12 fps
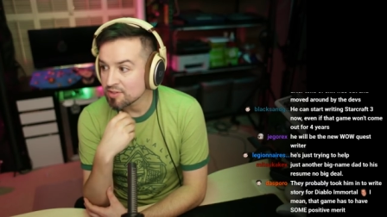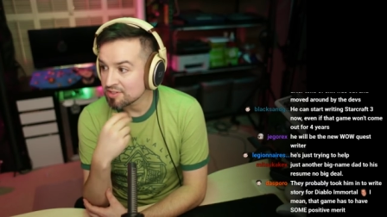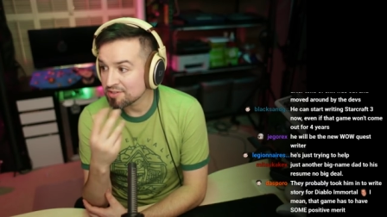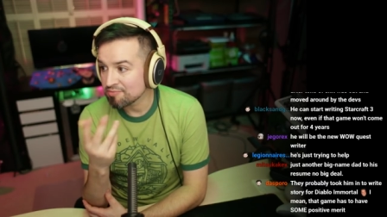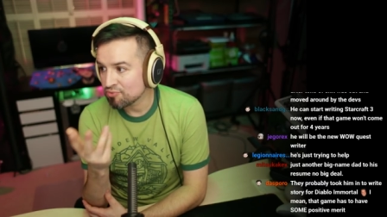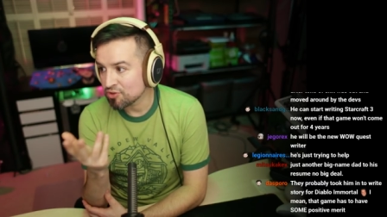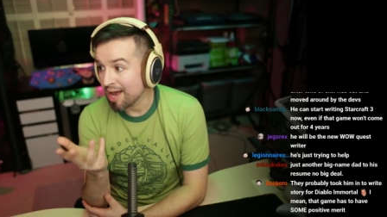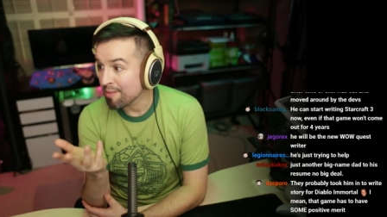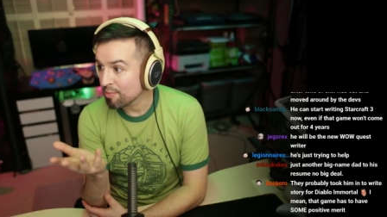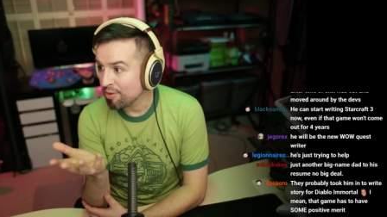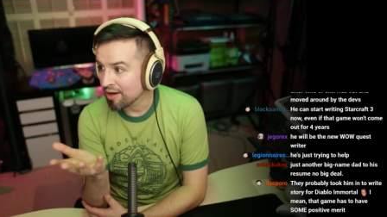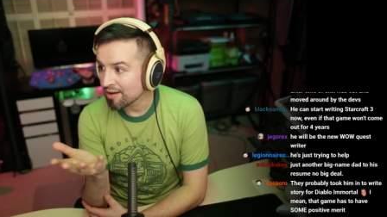
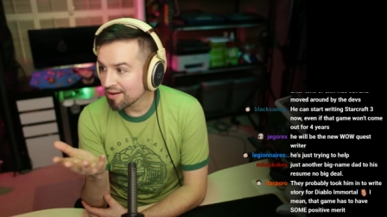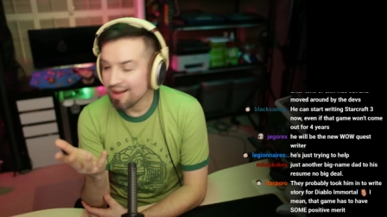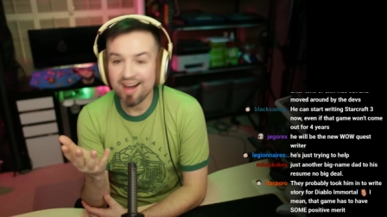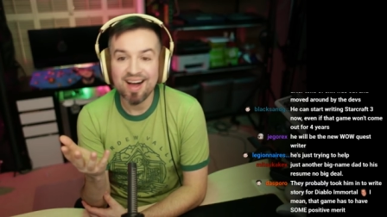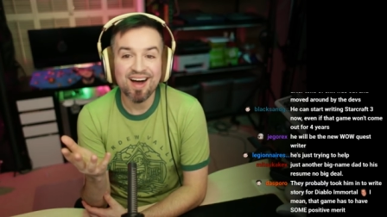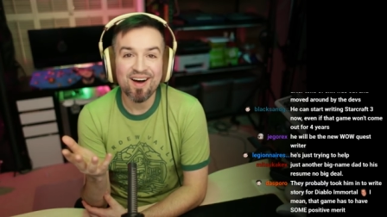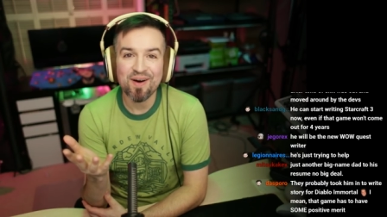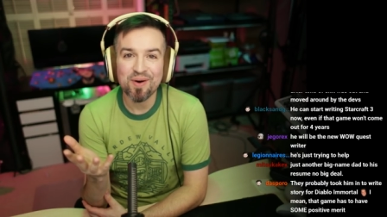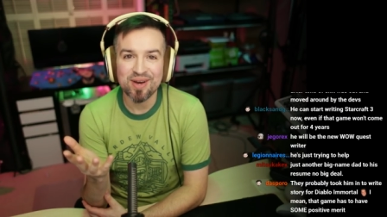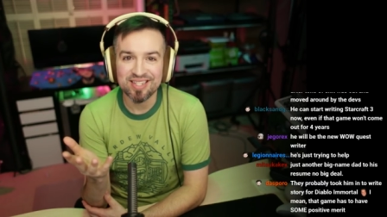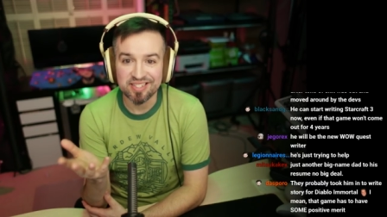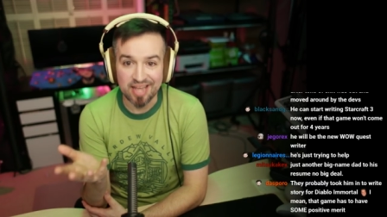Cyberpunk
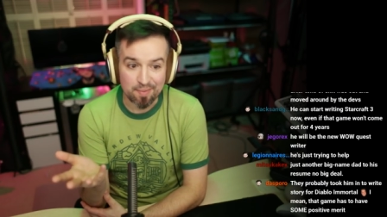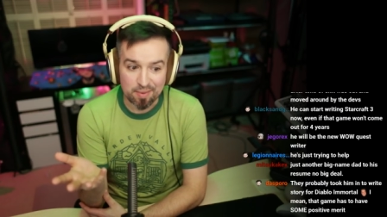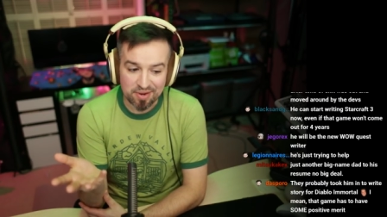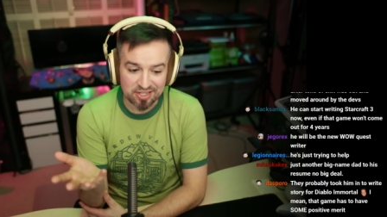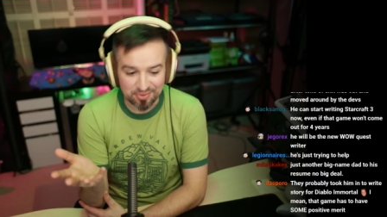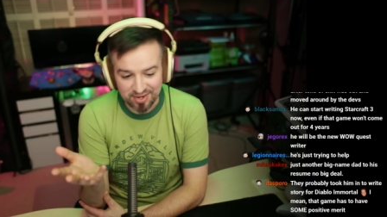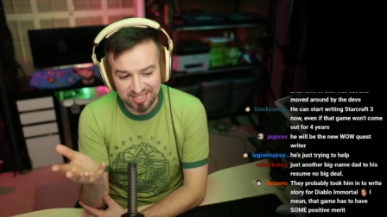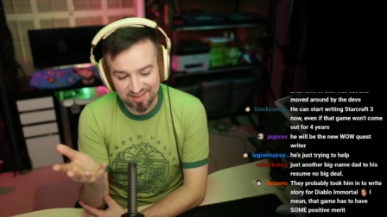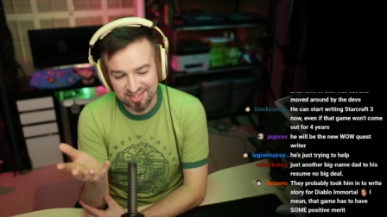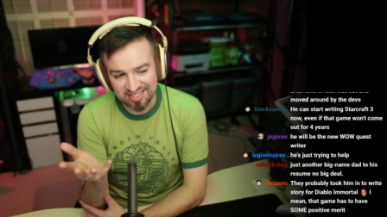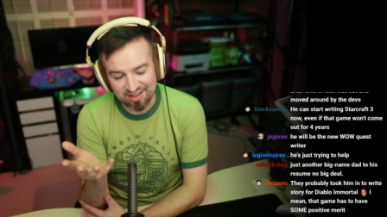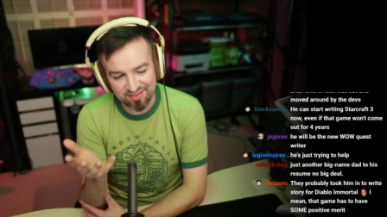with Cyberpunk
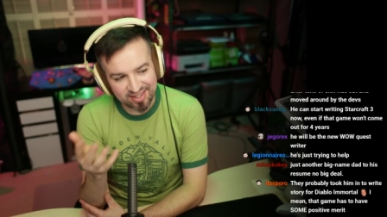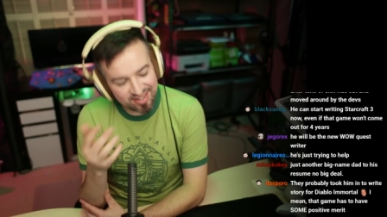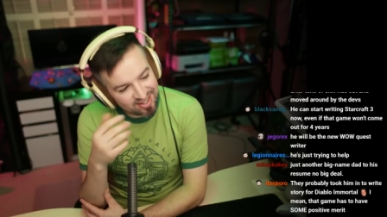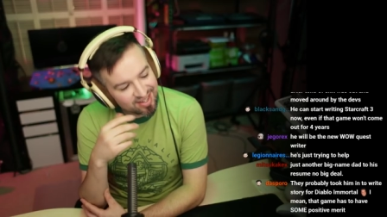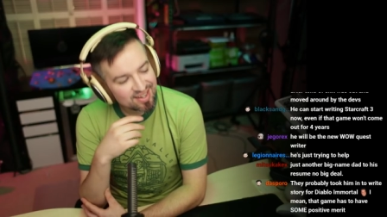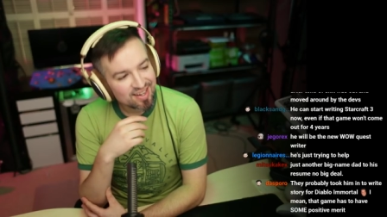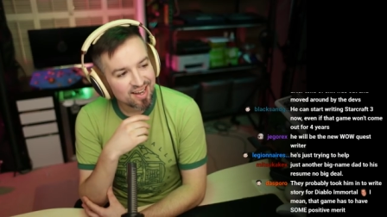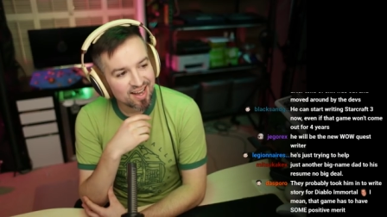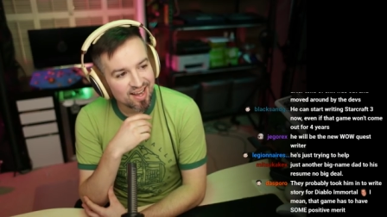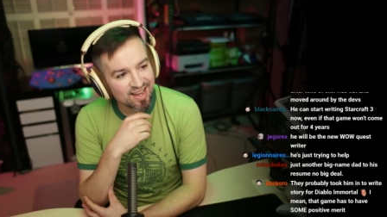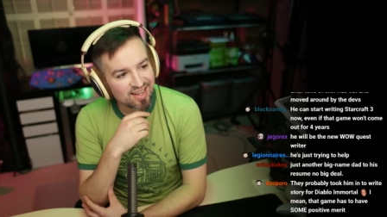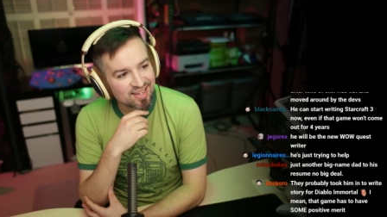
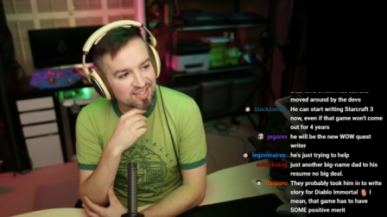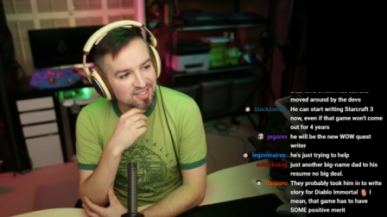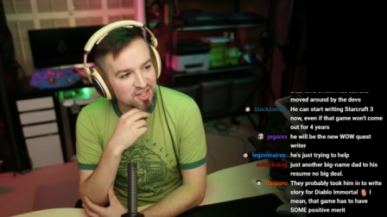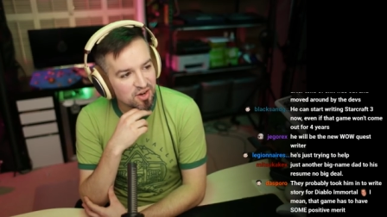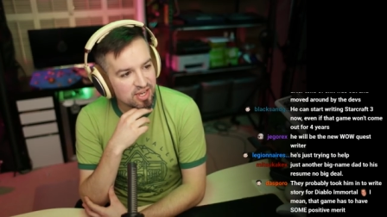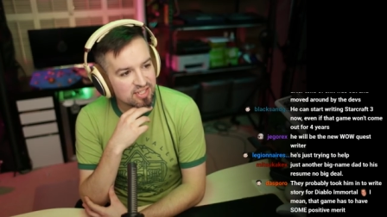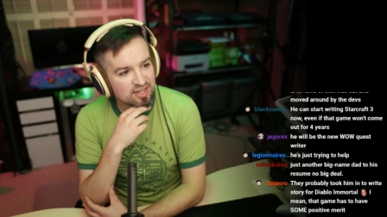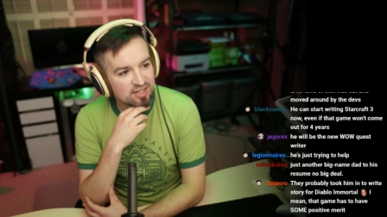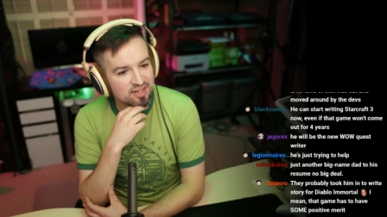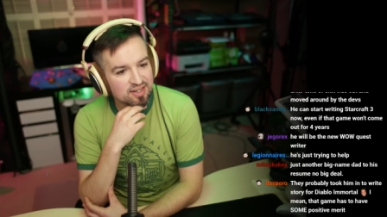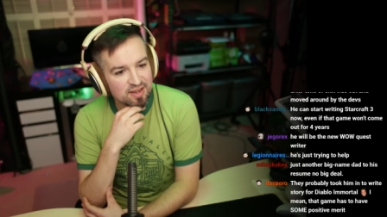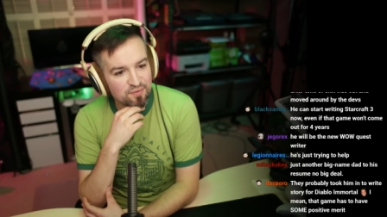2077. So he's
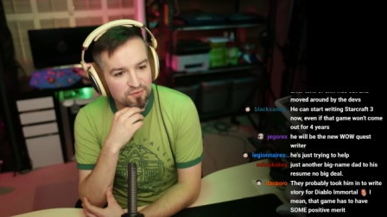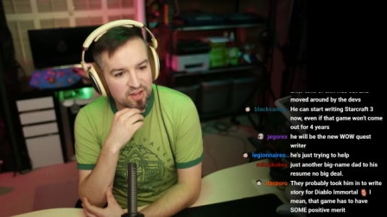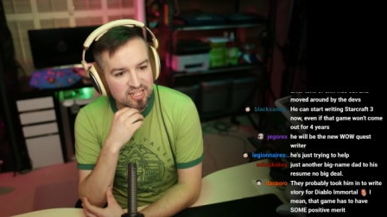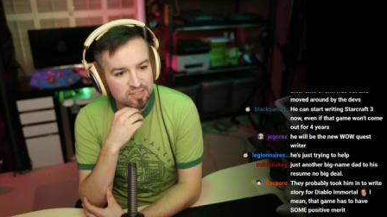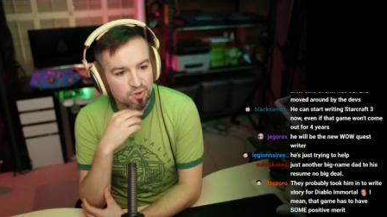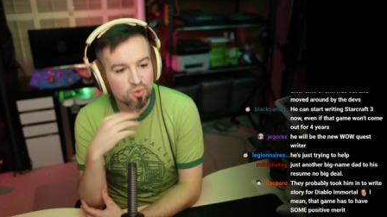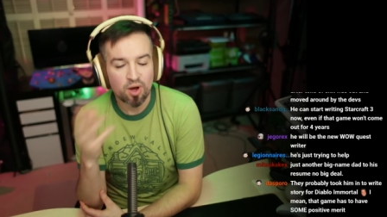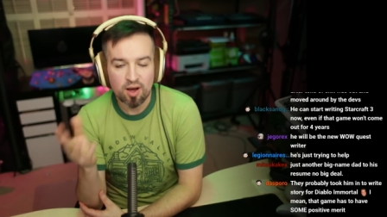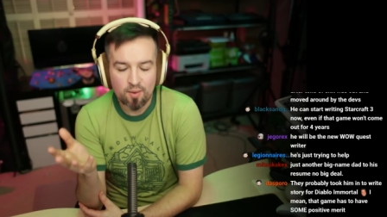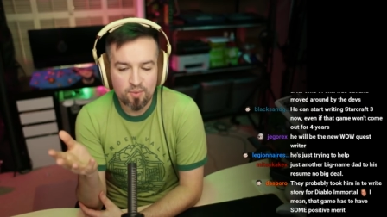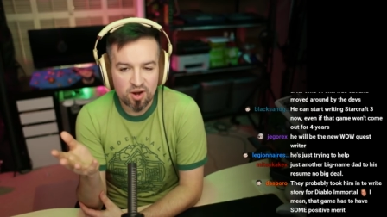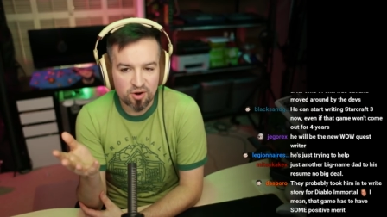clearly flexible.
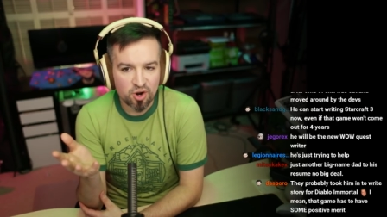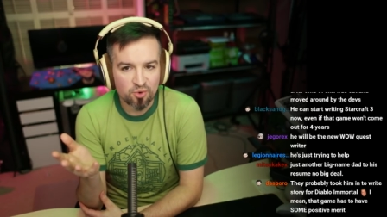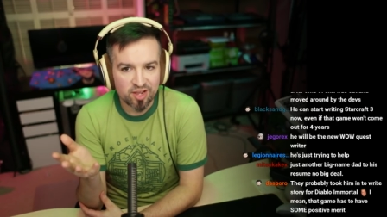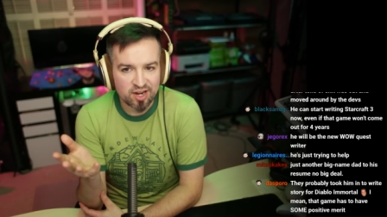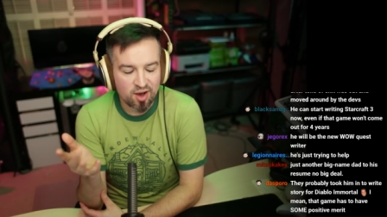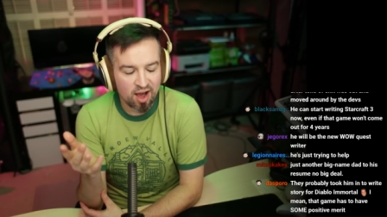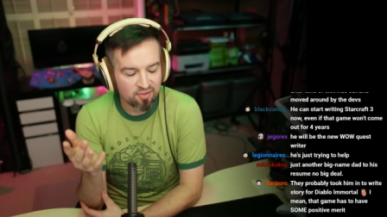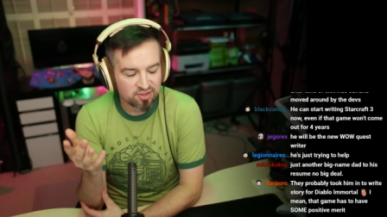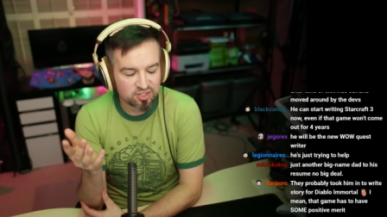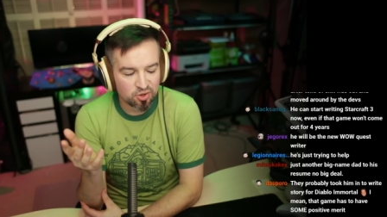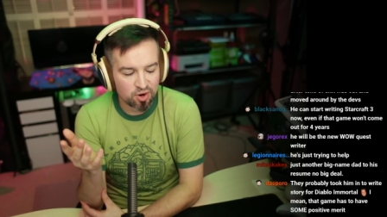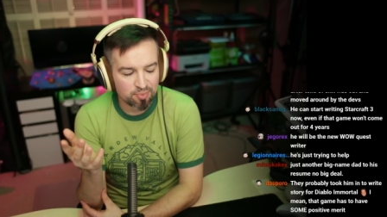Well, we don't really know how the
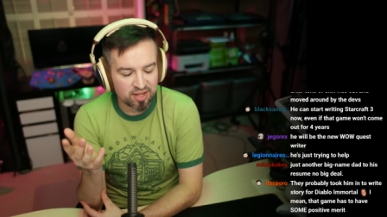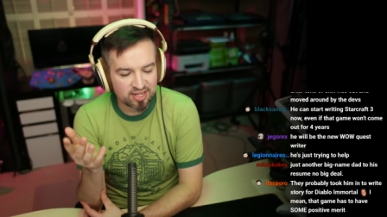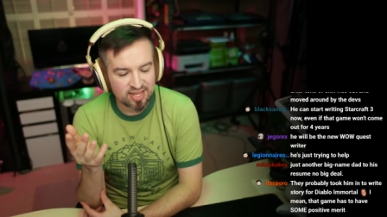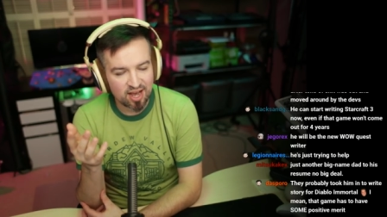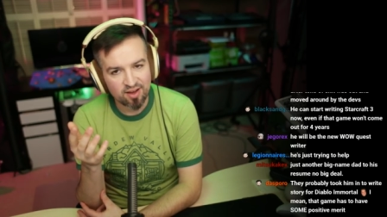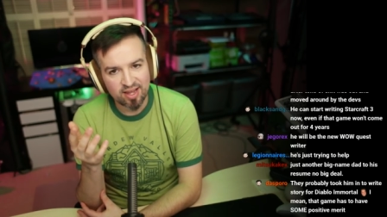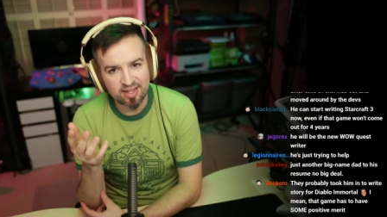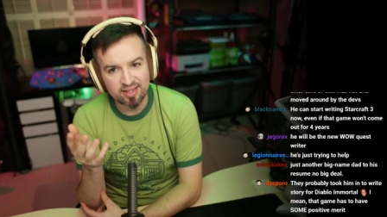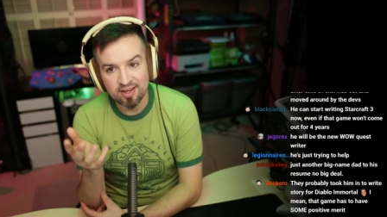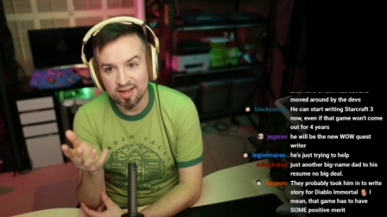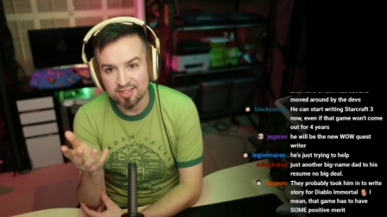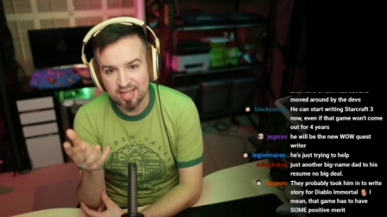story plays out
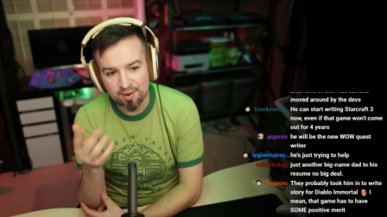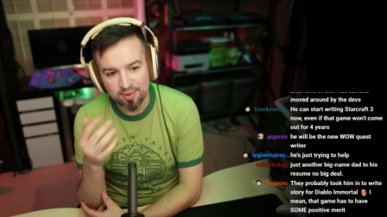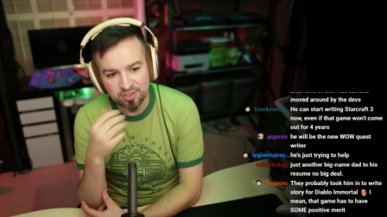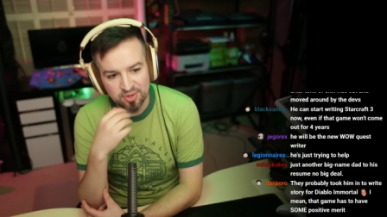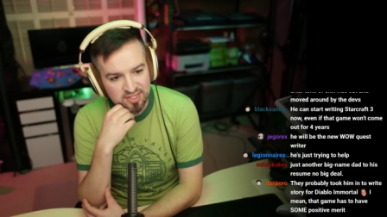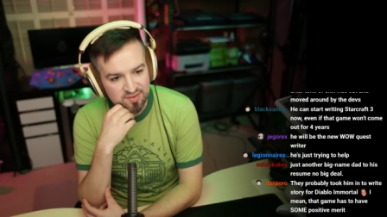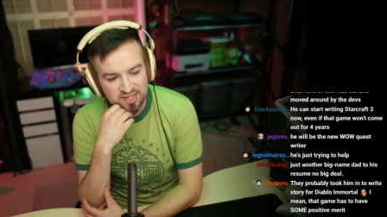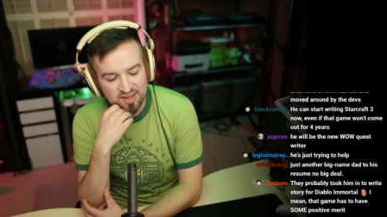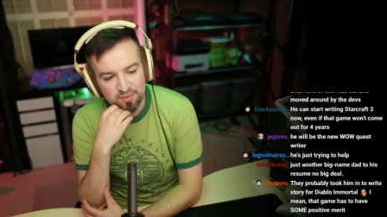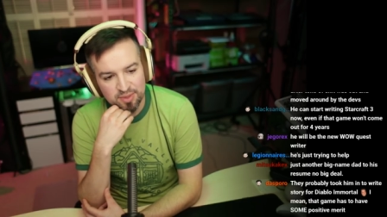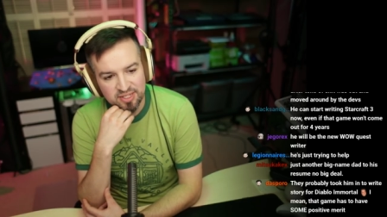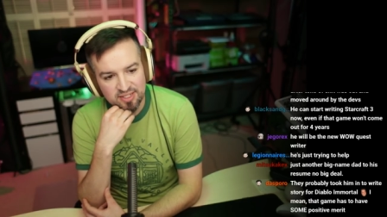in Cyberpunk
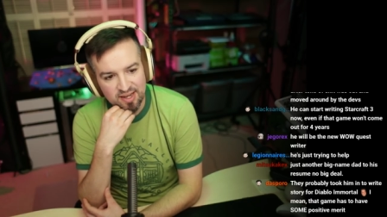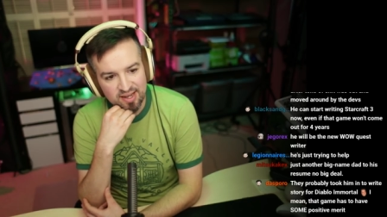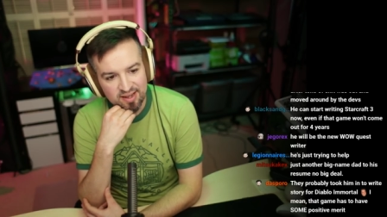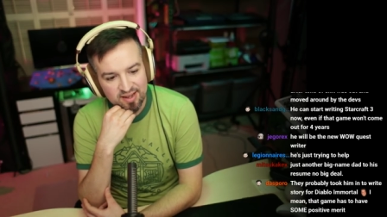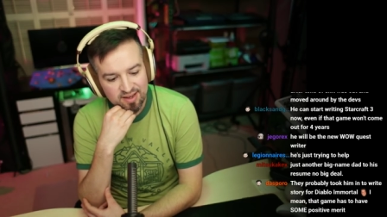2077, but